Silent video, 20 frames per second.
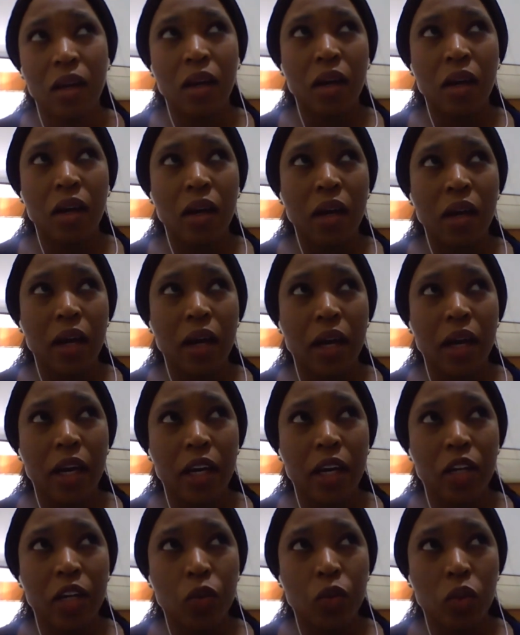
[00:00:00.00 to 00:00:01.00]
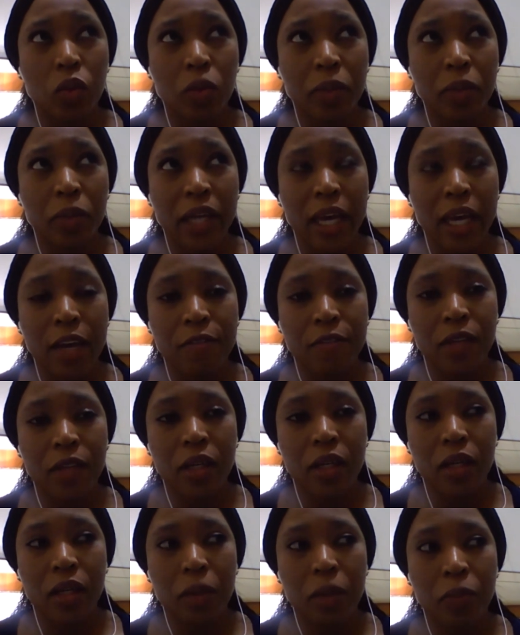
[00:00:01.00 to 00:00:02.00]
And we'll be having a
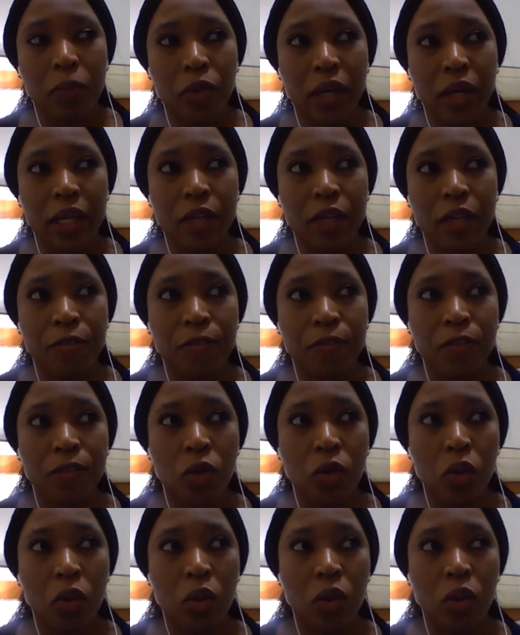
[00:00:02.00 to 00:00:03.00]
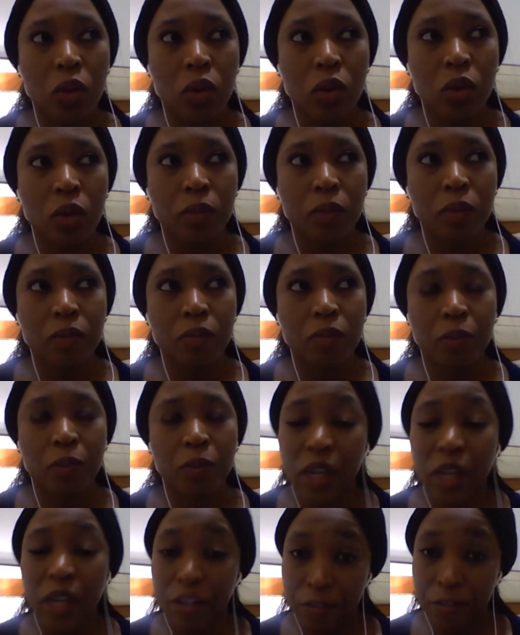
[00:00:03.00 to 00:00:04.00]
break for
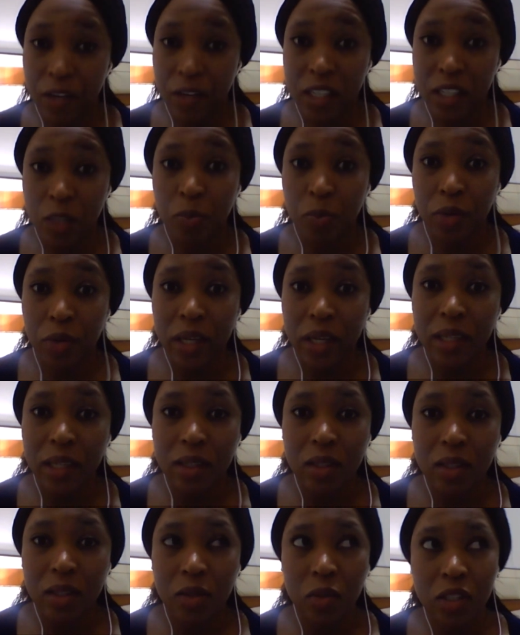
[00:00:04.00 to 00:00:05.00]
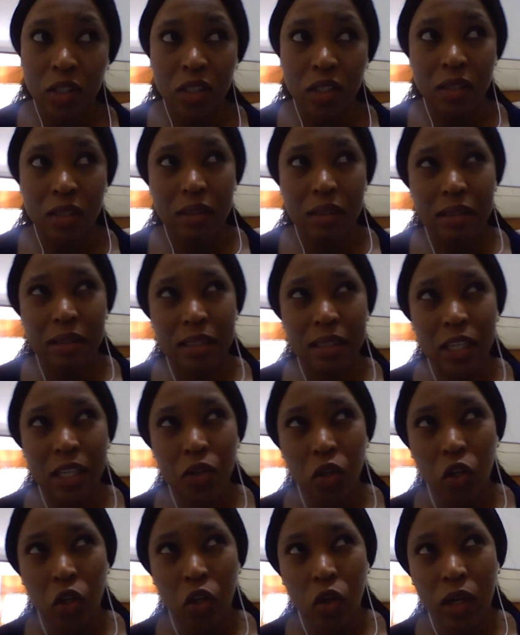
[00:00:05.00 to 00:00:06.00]
breakfast break, which is 10
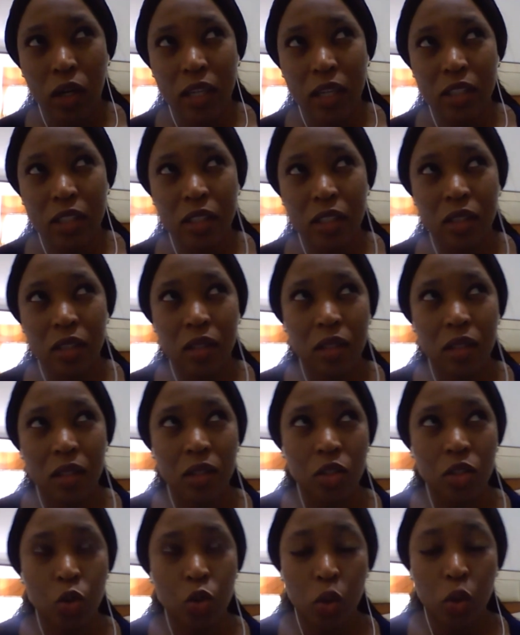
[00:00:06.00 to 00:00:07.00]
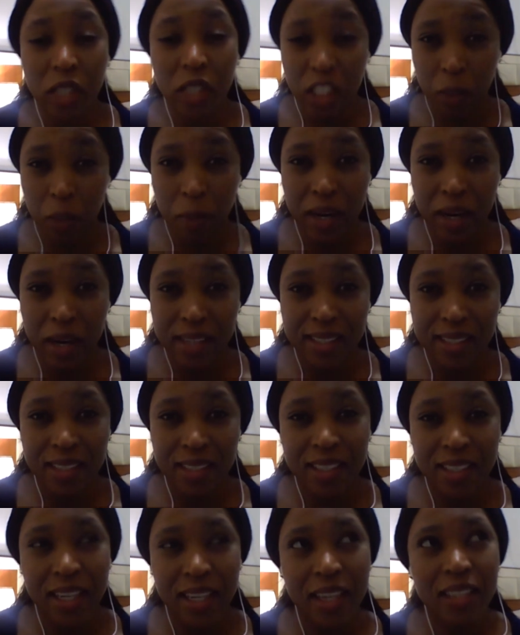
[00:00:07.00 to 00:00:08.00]
o'clock until
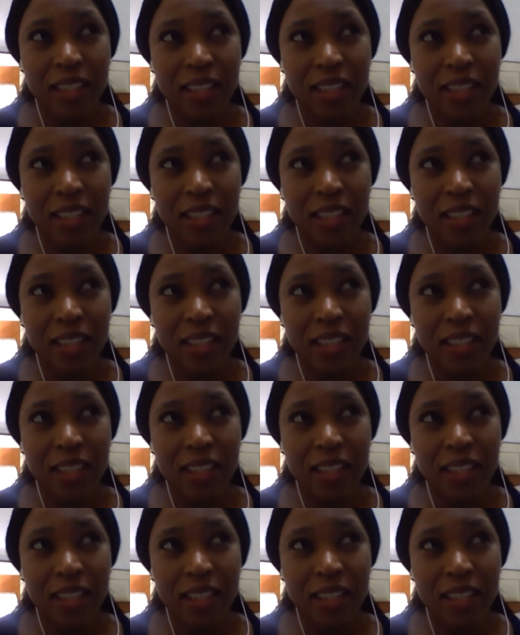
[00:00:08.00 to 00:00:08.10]
10:20.